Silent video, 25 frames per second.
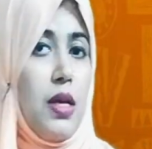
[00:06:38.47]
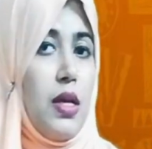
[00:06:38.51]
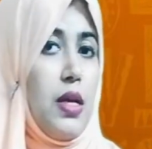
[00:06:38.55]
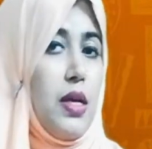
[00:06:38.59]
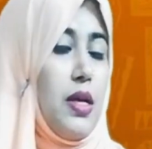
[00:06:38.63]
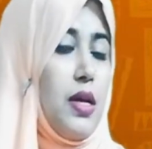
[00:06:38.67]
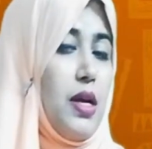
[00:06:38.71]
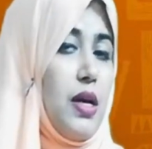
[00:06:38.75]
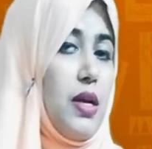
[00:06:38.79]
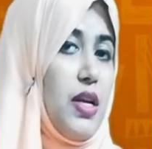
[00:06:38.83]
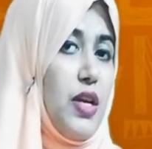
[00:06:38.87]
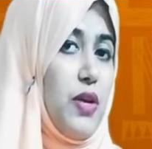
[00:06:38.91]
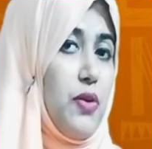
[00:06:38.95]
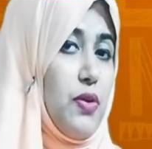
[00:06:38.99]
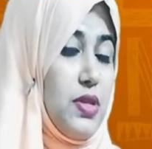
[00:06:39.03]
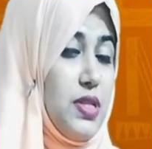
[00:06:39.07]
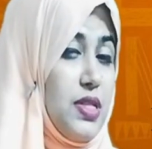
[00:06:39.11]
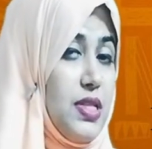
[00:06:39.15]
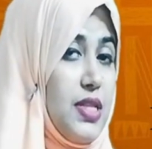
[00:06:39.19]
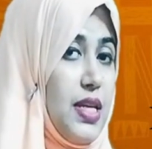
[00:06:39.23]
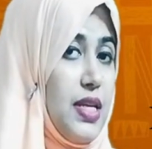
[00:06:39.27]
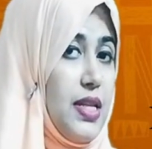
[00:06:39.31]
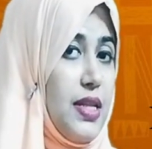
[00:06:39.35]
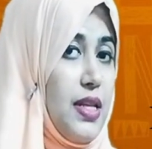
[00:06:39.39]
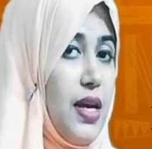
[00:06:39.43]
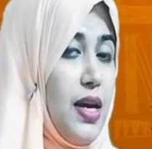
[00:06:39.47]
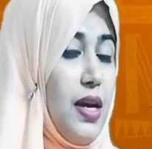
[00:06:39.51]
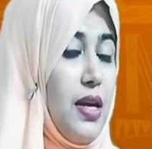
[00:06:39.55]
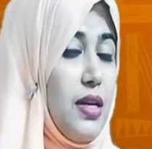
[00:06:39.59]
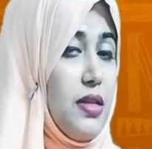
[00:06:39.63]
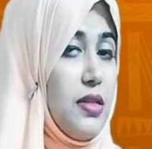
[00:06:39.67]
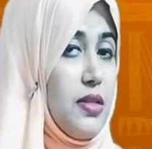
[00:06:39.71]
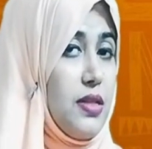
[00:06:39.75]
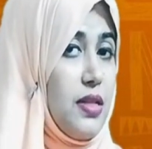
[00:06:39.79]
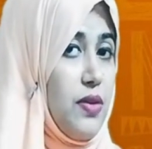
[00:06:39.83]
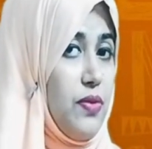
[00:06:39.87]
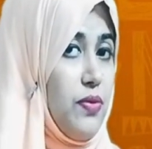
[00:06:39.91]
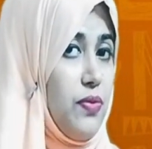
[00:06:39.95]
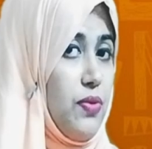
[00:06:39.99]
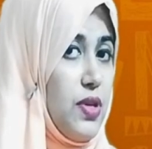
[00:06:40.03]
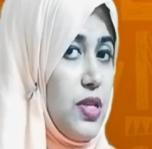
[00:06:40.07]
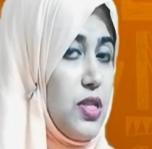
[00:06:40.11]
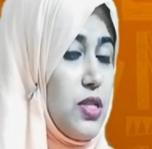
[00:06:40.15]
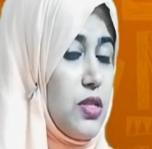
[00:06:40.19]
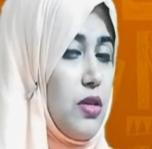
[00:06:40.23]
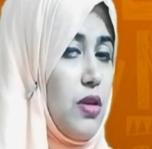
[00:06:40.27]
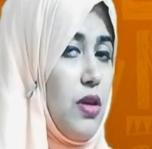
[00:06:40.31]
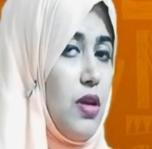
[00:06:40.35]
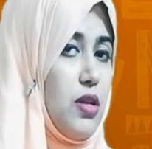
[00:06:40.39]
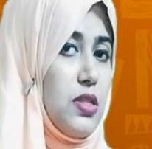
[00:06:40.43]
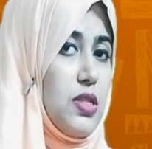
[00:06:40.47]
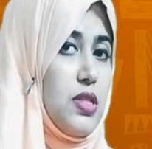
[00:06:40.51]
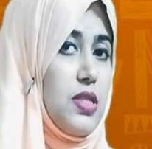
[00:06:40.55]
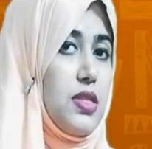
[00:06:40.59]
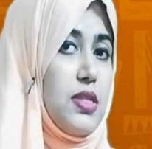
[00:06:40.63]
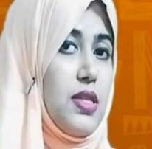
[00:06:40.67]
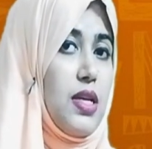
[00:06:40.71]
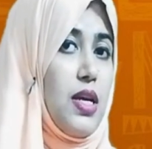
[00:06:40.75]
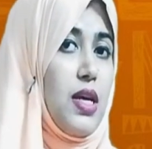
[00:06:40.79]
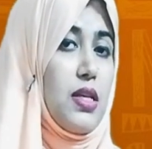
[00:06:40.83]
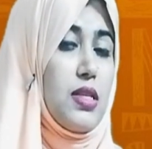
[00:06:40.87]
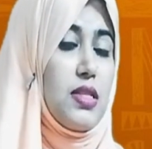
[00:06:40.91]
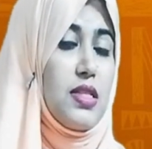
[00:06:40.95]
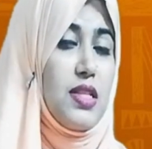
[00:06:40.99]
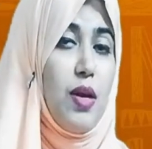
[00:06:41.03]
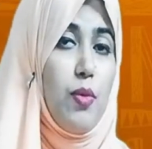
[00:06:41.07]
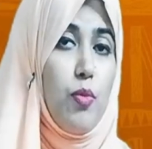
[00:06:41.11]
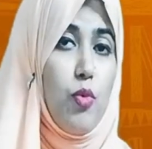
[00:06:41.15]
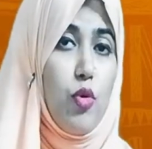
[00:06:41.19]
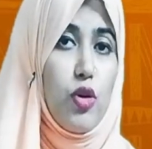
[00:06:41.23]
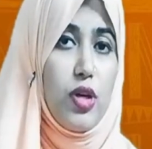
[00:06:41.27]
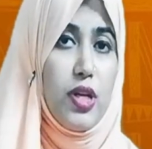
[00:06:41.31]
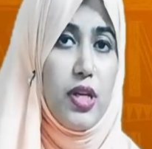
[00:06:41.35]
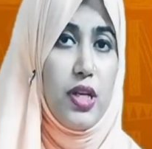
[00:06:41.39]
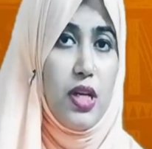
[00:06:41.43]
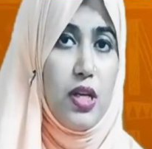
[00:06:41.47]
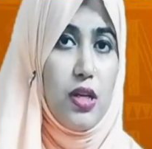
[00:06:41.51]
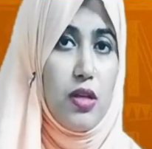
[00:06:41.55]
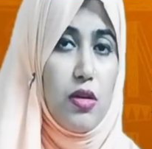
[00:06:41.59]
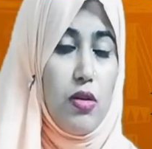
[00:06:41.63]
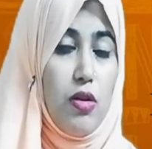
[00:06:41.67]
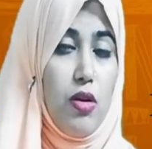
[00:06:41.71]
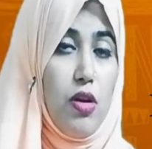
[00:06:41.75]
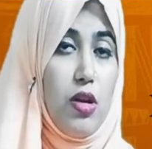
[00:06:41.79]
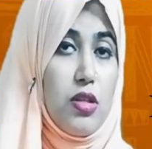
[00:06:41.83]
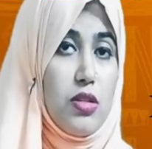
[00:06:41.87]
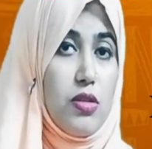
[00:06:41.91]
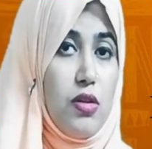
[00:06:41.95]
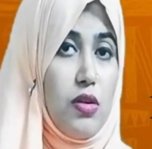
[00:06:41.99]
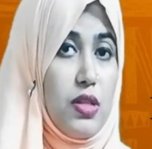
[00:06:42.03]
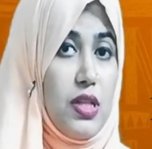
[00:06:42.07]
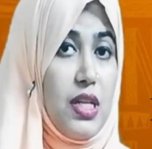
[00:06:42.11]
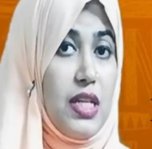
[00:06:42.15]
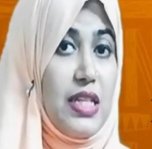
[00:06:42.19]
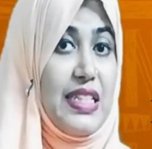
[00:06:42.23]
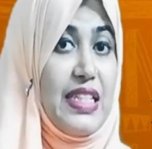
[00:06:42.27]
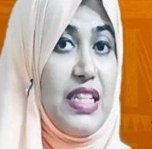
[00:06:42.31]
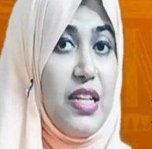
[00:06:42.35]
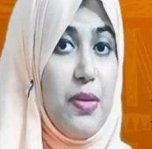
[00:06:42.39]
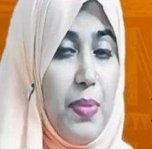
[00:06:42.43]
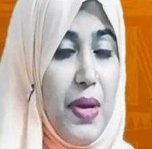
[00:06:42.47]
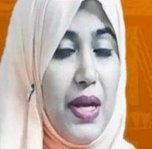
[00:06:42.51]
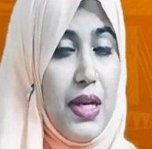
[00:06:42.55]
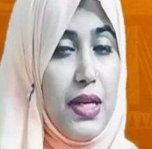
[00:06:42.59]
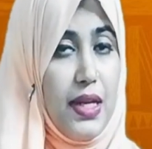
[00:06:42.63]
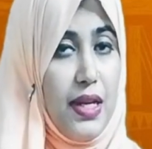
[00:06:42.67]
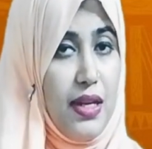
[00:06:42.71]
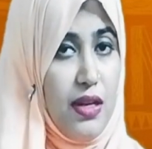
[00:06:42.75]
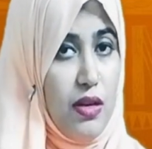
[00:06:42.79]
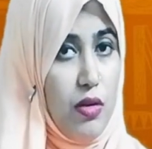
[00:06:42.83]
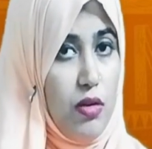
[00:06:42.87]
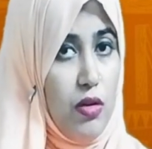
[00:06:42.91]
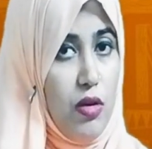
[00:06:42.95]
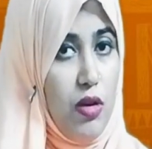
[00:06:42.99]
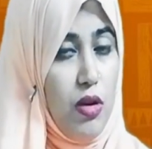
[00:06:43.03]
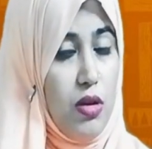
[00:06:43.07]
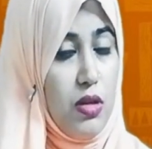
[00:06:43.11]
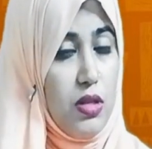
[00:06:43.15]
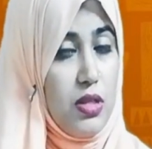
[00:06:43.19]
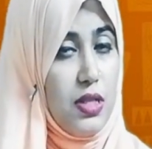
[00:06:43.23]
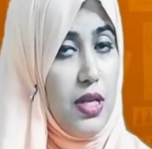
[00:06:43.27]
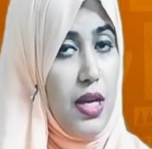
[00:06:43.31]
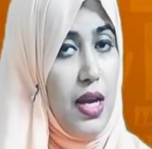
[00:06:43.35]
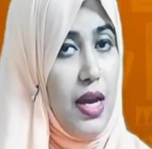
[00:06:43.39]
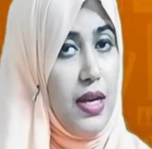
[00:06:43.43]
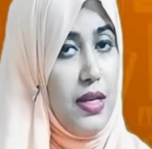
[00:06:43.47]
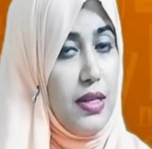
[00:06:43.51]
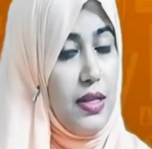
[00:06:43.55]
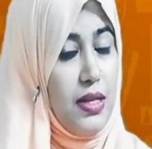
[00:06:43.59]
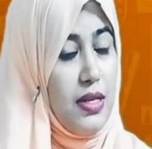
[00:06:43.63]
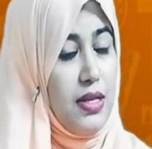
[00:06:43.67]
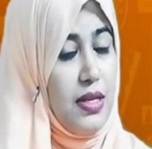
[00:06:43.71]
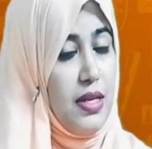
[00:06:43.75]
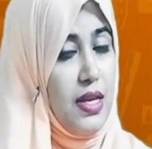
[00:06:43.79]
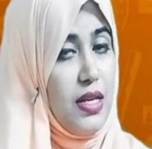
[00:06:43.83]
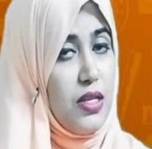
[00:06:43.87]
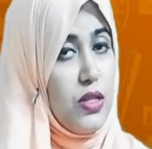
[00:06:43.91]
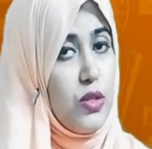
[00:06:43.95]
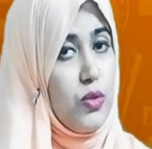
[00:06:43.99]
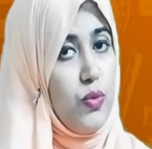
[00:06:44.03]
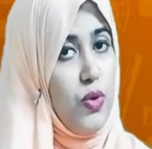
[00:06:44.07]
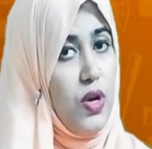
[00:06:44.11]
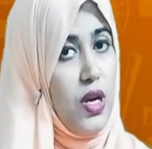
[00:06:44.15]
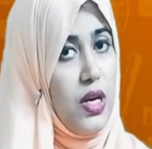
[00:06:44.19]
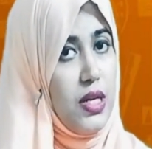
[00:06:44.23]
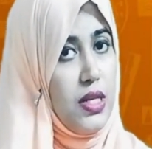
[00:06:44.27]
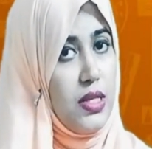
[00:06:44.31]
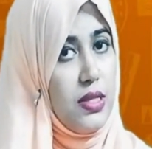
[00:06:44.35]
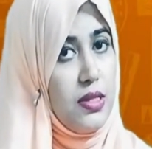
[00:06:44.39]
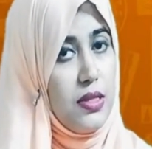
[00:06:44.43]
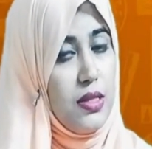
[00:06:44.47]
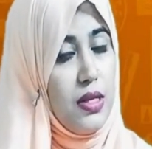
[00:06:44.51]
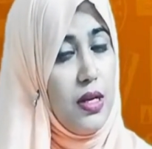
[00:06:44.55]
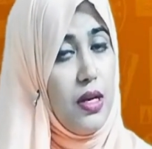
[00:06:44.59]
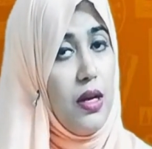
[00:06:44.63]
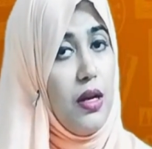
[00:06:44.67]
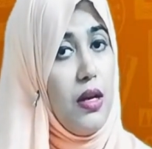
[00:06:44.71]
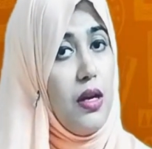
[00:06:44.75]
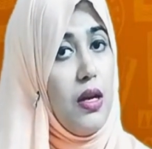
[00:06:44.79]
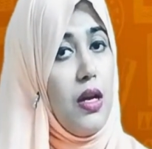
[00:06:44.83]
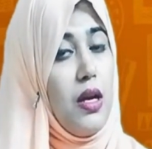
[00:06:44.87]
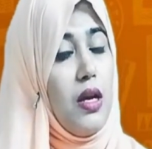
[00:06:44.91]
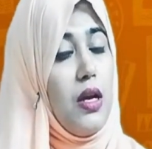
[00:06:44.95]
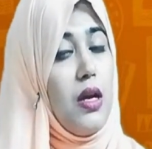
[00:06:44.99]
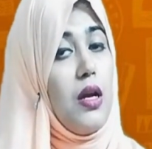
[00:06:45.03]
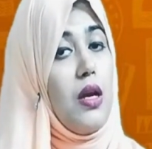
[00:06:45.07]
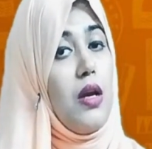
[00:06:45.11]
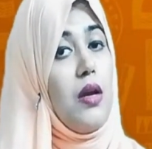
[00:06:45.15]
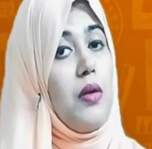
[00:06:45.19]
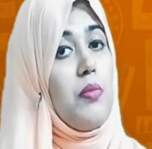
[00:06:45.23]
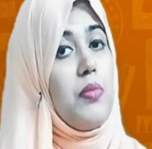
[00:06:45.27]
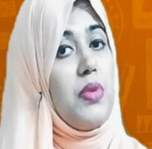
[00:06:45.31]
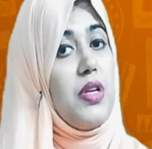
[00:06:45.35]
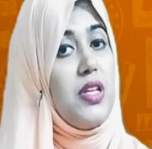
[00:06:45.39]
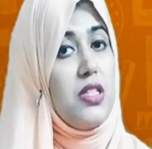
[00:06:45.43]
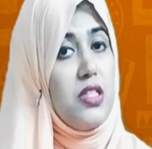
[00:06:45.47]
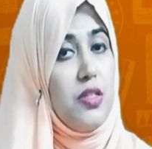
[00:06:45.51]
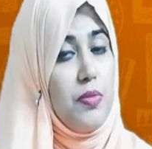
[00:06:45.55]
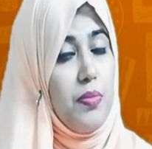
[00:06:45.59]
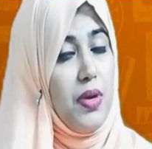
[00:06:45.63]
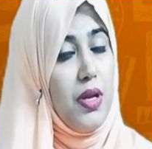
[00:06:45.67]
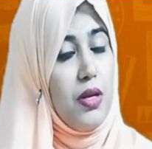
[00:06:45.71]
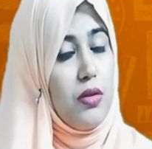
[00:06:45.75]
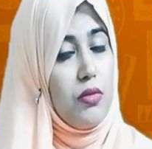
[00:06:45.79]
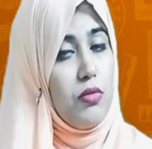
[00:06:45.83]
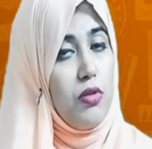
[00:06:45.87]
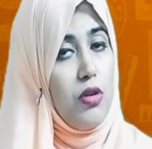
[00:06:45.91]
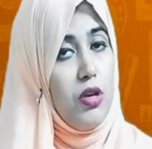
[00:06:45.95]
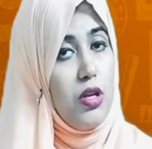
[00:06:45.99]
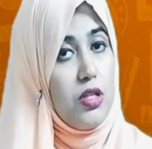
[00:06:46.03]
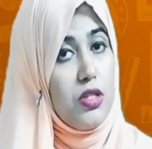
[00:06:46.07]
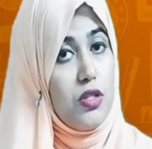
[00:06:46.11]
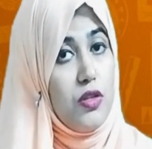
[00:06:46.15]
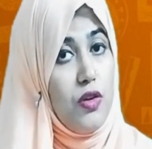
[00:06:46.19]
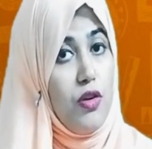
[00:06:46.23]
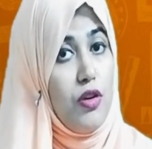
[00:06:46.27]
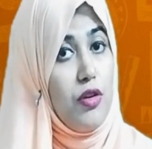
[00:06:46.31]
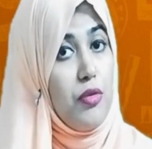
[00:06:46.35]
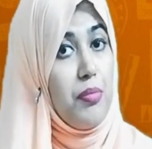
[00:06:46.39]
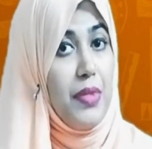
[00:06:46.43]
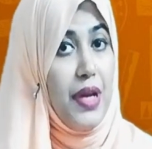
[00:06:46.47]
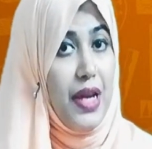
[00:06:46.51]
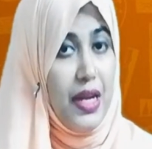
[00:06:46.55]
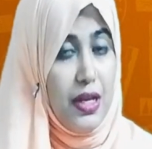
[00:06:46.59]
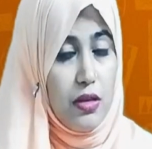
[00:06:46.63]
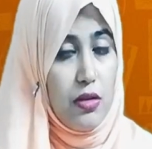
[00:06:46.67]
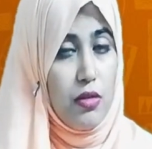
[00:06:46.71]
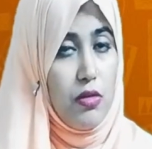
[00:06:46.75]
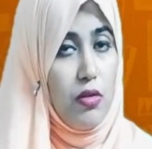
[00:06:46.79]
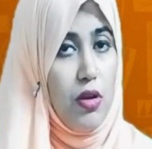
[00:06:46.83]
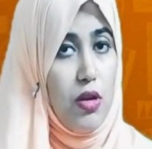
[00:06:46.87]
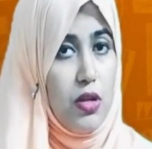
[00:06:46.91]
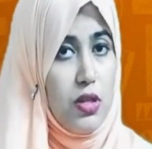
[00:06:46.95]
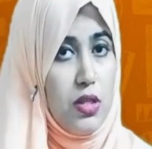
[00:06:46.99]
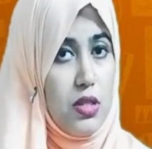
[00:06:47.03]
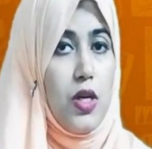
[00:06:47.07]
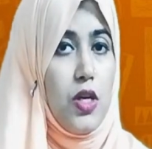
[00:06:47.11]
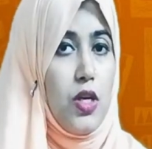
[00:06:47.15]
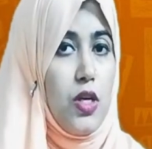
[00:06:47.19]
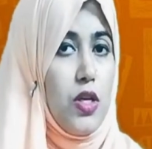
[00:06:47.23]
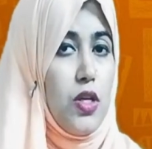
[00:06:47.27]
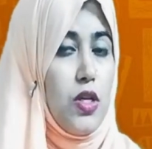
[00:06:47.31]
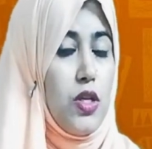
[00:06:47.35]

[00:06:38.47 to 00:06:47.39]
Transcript: Here you can see that the first clause is the subordinate clause or the dependent clause, and the next one is the principal clause or main clause.